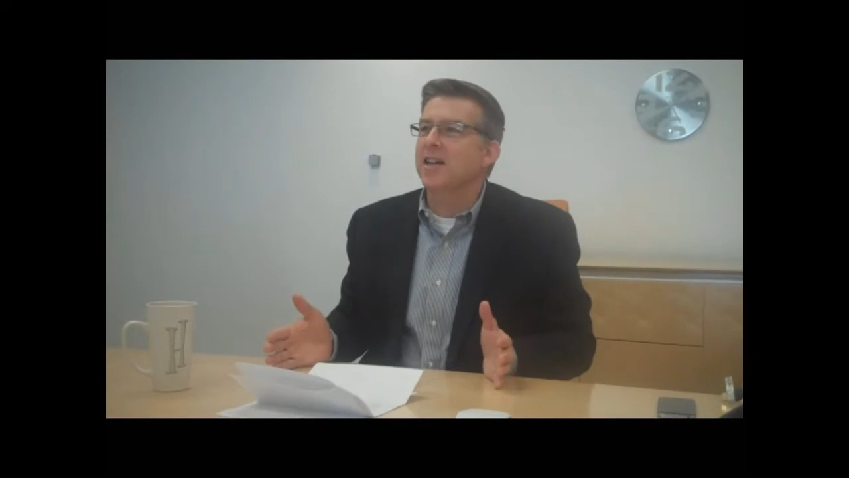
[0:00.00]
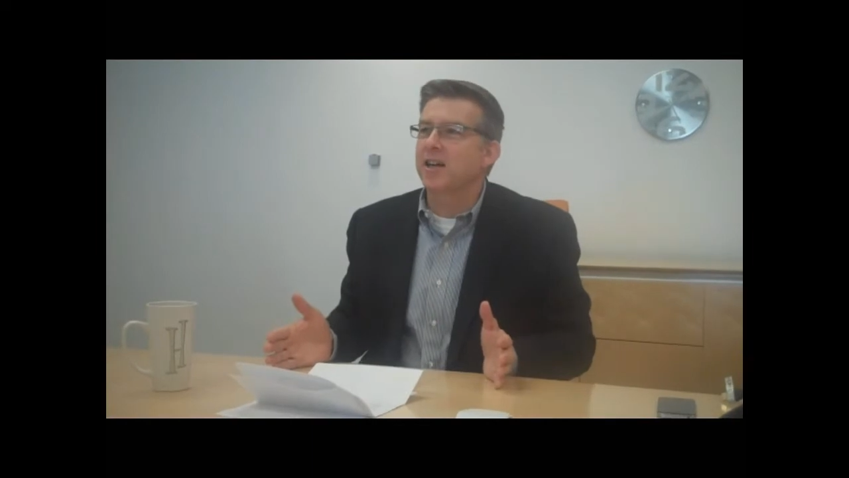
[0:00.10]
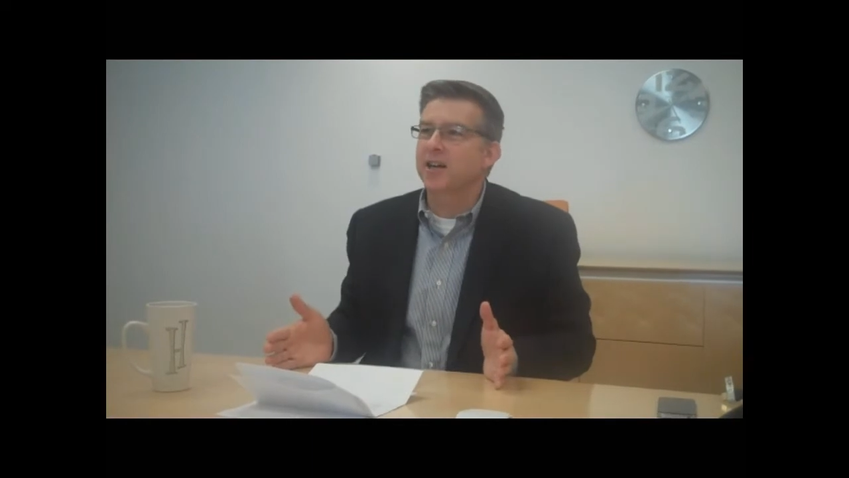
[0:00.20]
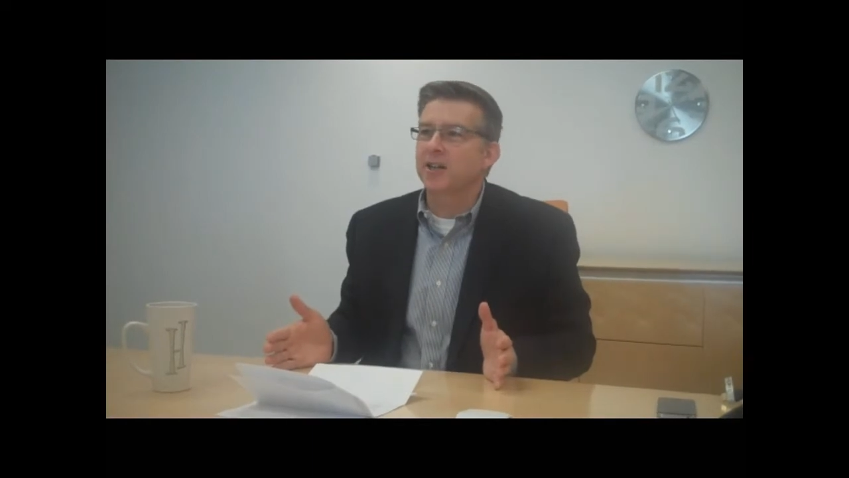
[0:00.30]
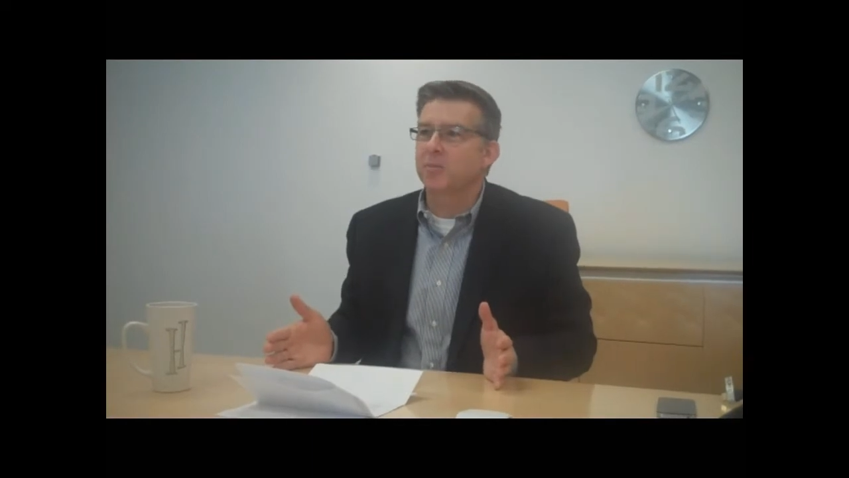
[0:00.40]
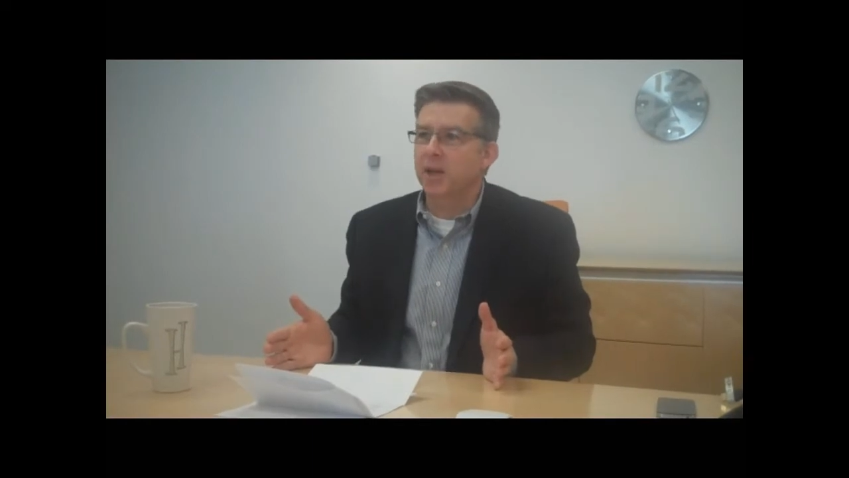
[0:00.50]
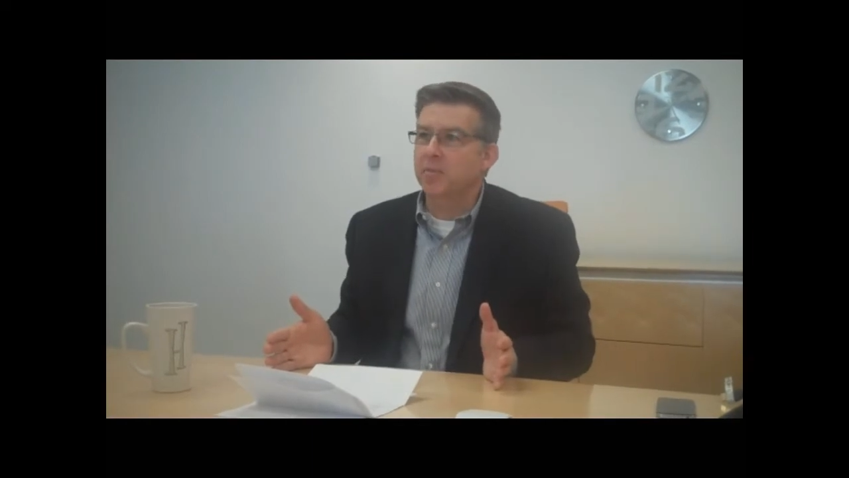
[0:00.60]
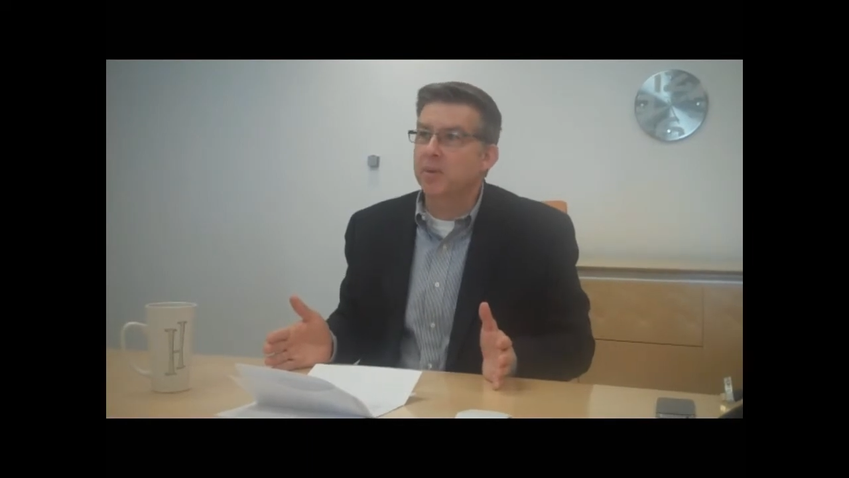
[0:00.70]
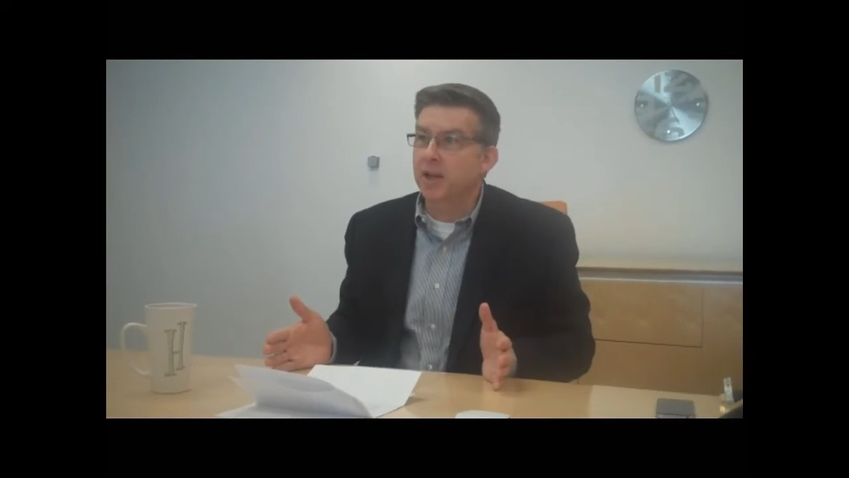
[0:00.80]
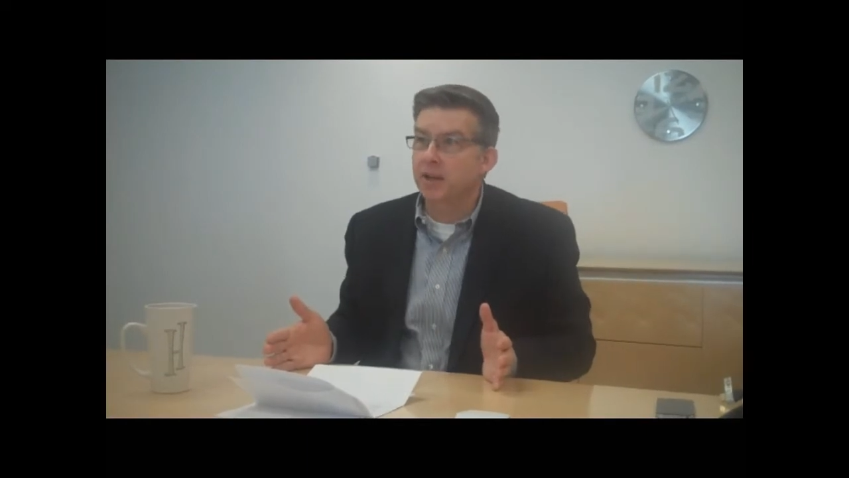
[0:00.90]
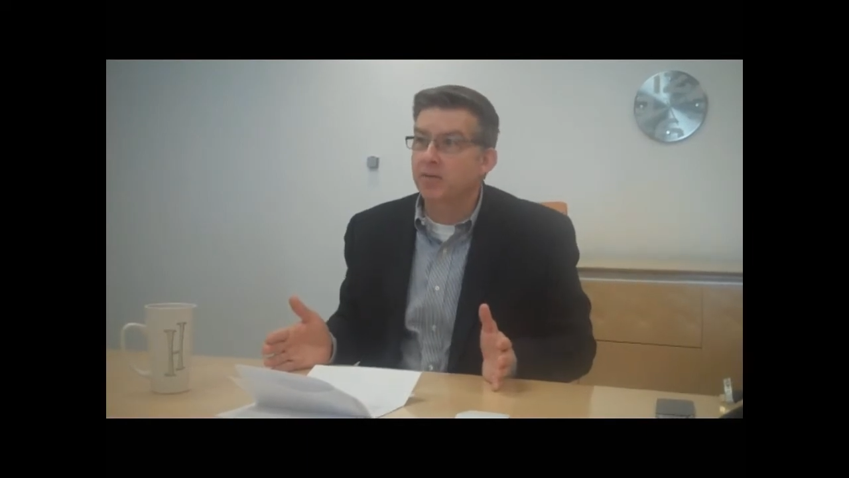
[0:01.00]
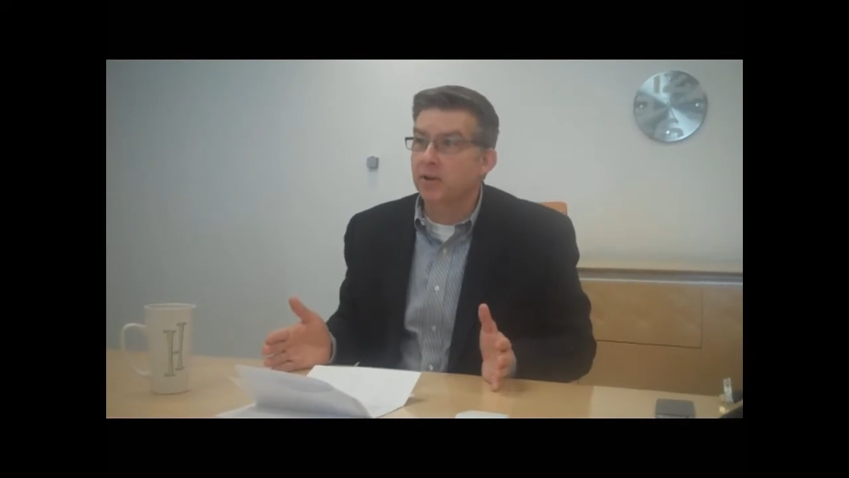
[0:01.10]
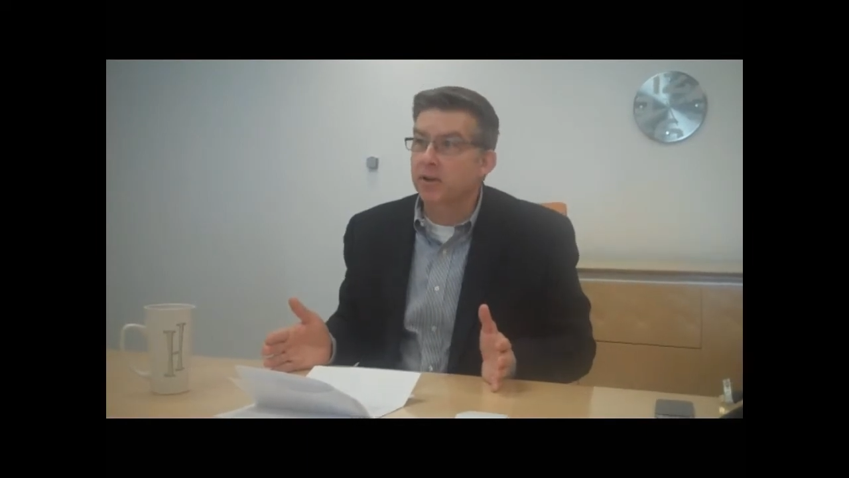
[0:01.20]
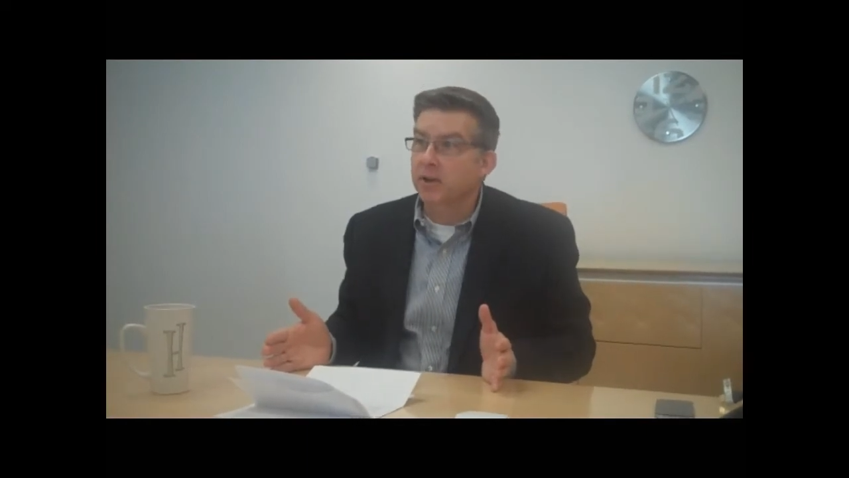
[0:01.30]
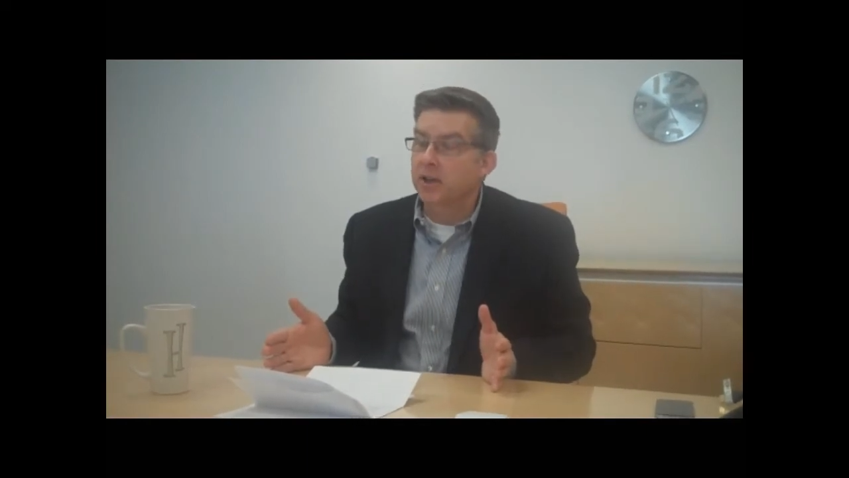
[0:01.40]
to hide bad behavior.